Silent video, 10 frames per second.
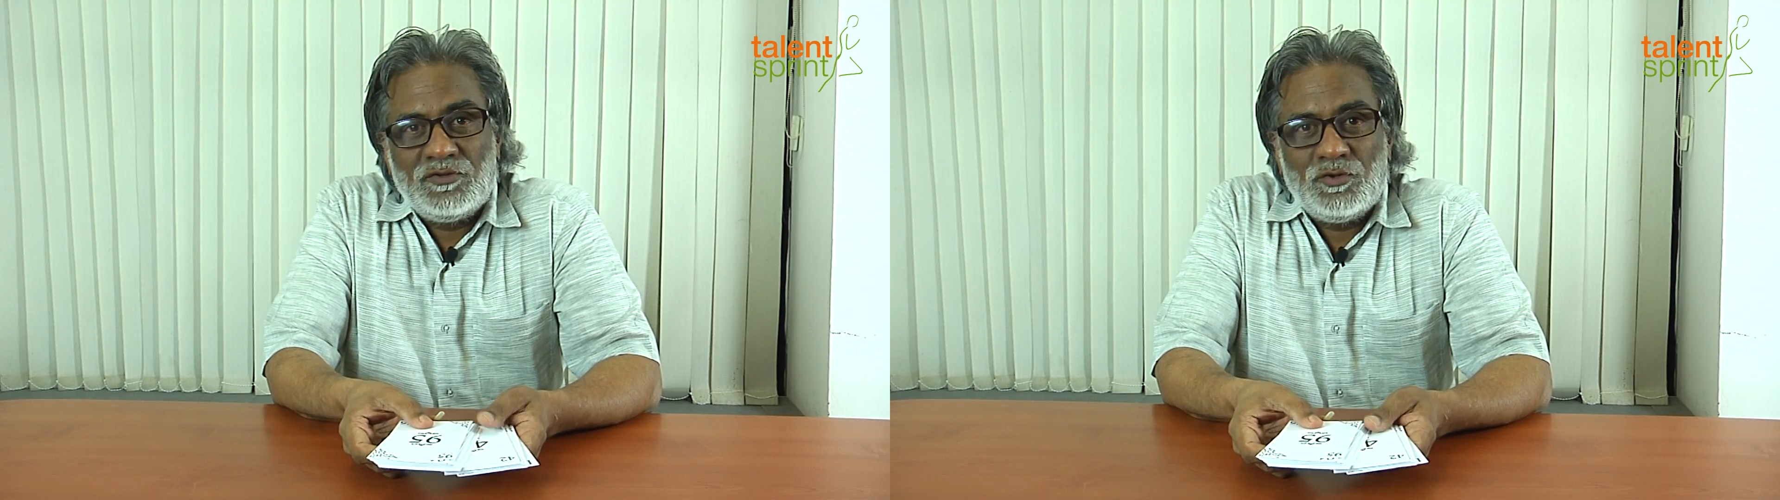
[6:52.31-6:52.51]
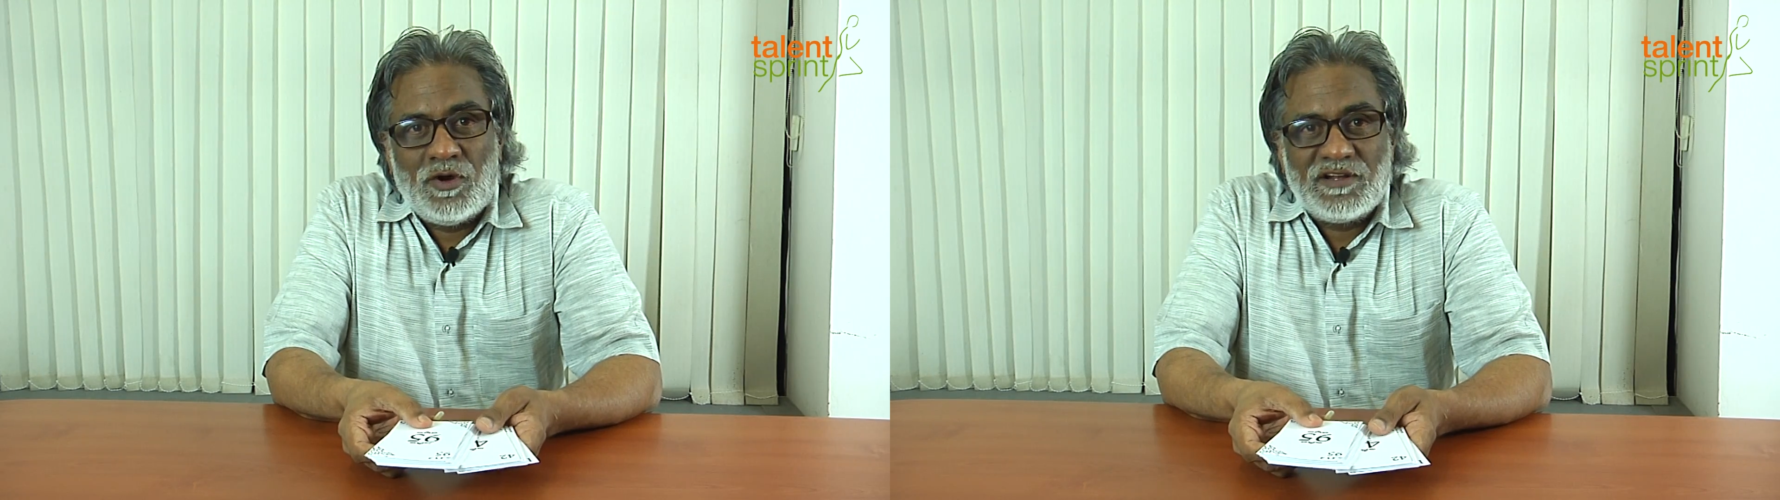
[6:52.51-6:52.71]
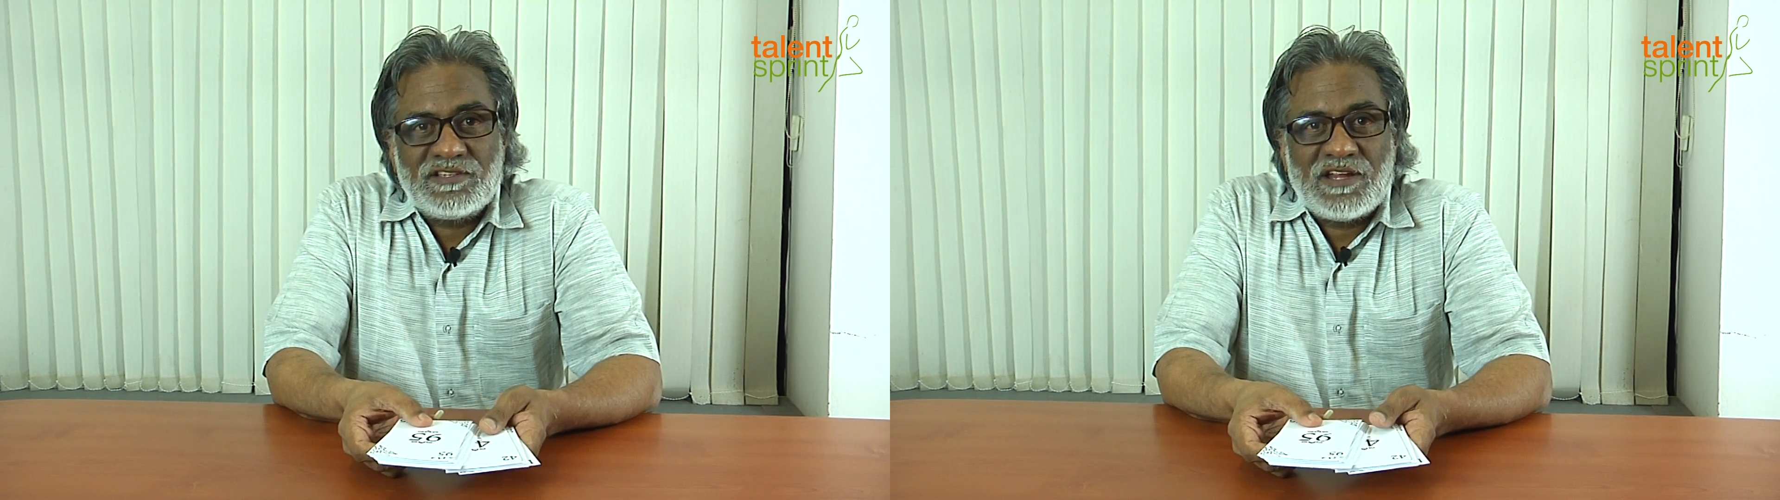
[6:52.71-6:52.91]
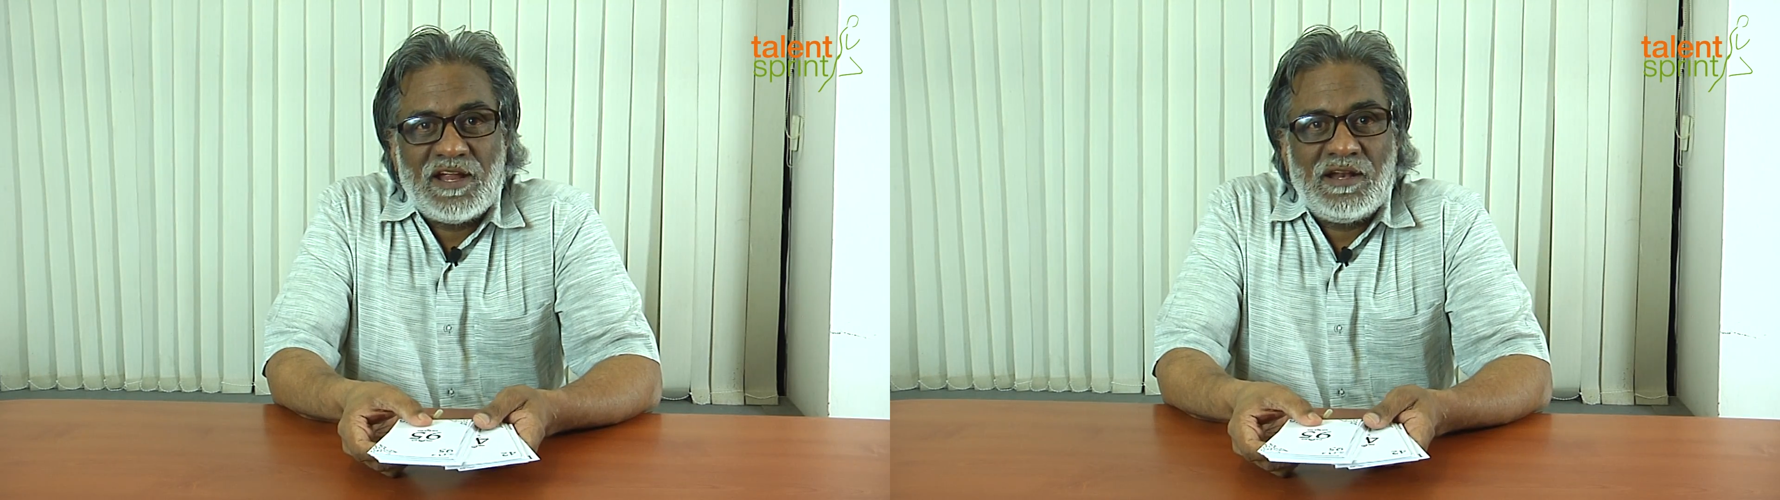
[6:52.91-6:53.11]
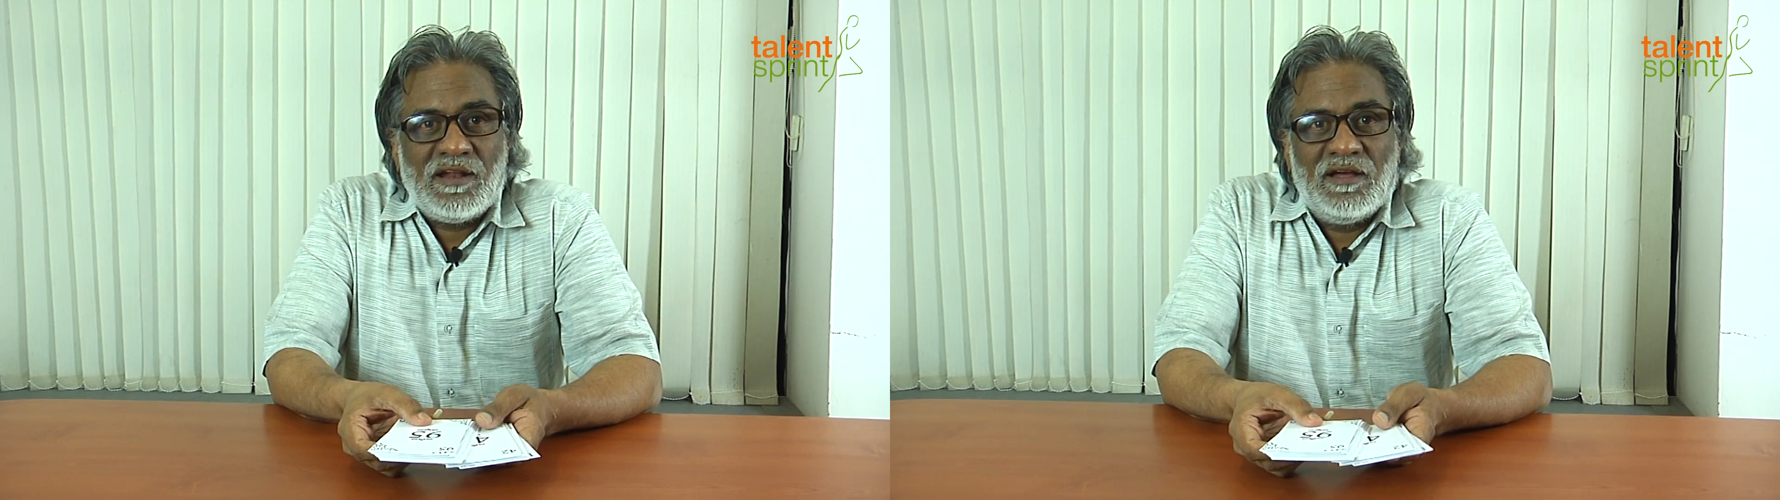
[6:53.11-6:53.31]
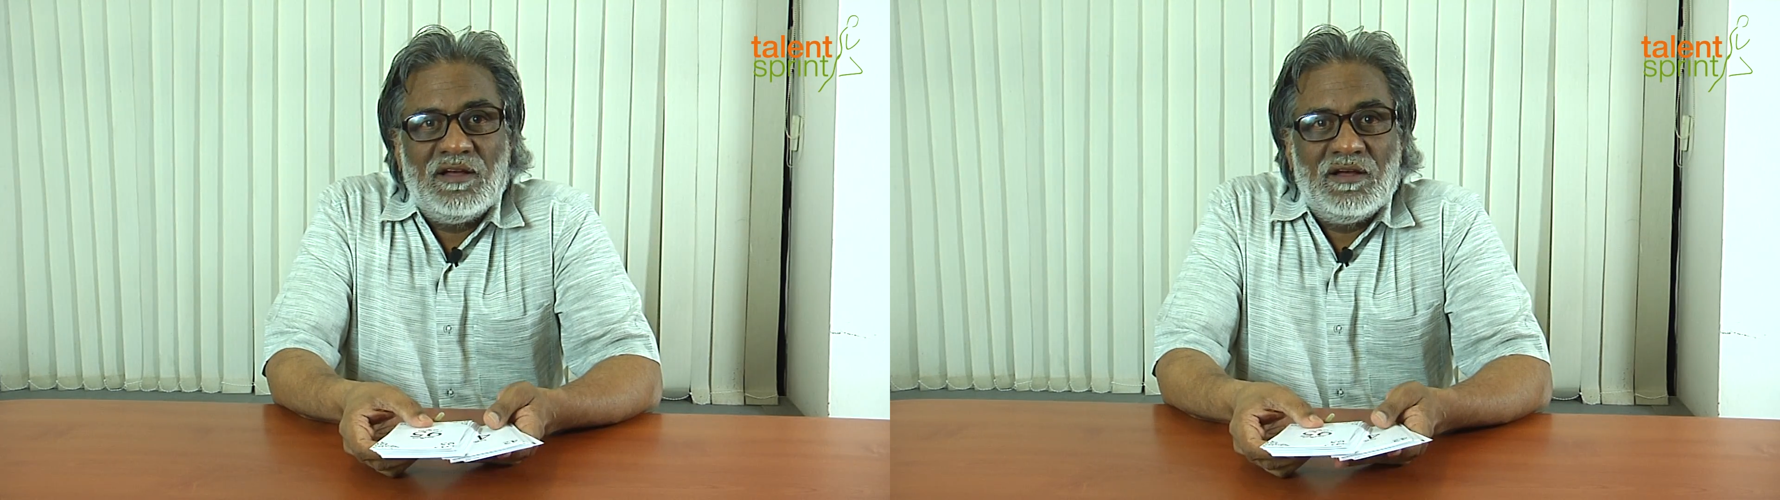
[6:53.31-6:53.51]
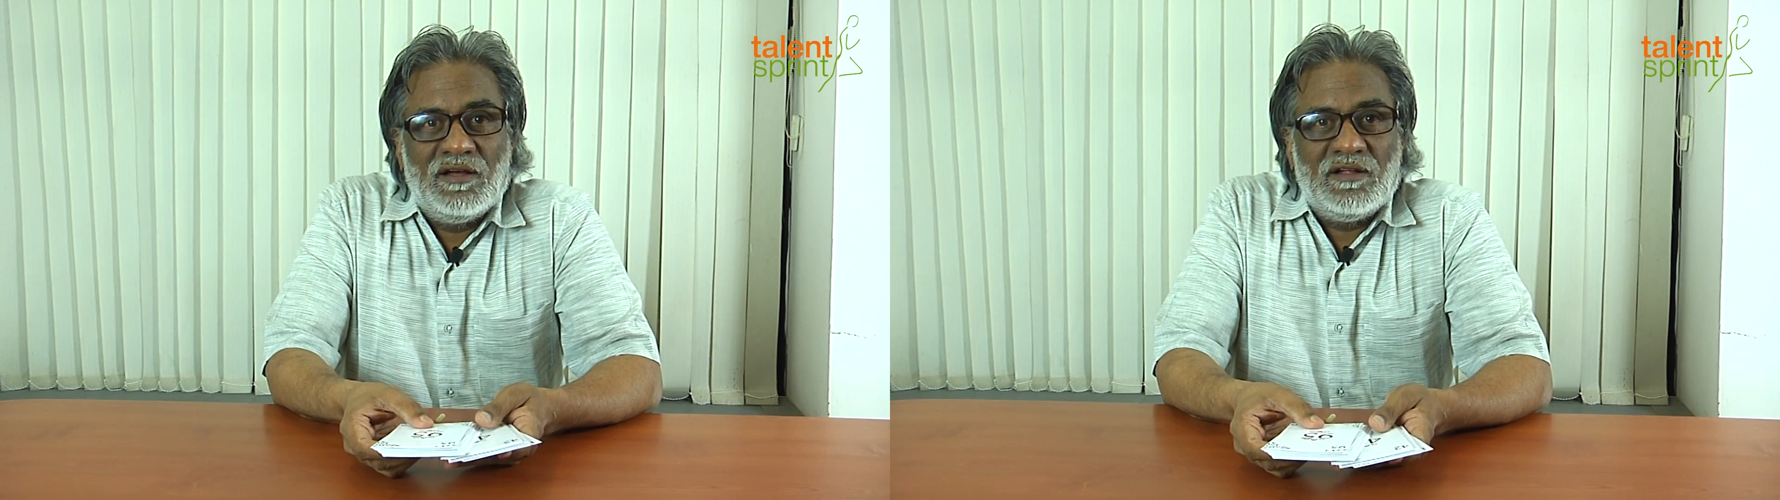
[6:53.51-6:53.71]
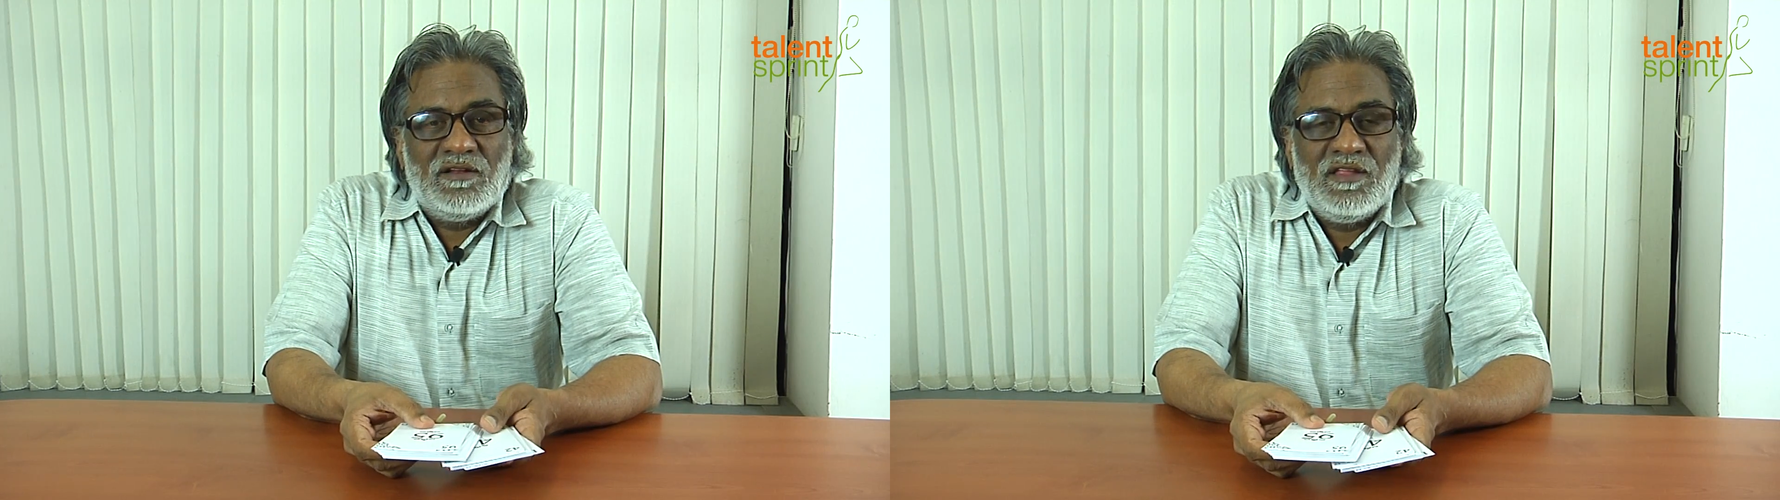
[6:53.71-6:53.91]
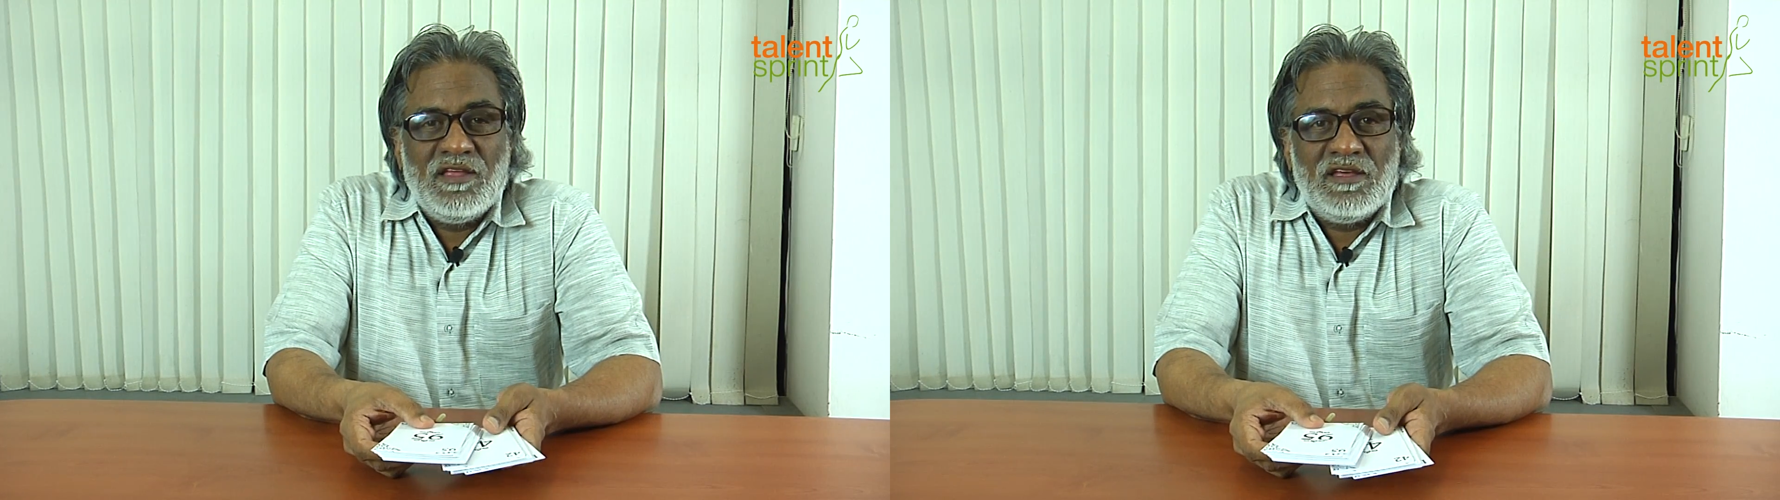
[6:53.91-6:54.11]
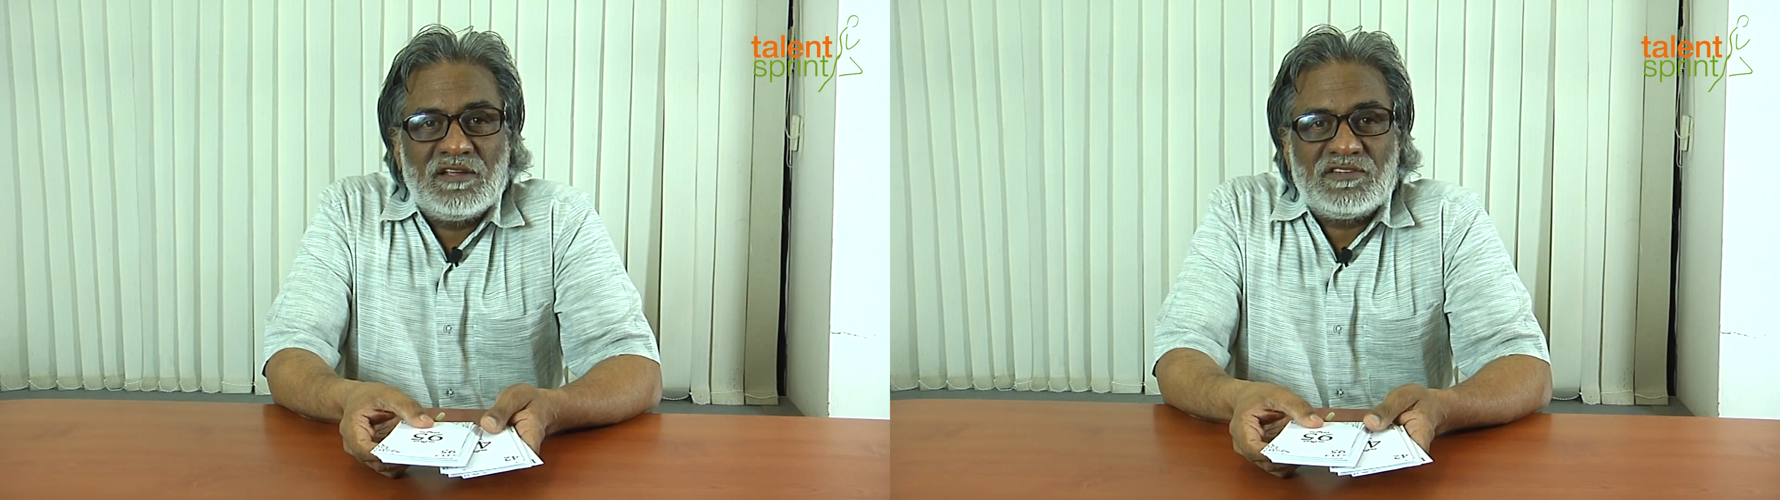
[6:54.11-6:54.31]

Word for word: to understand linear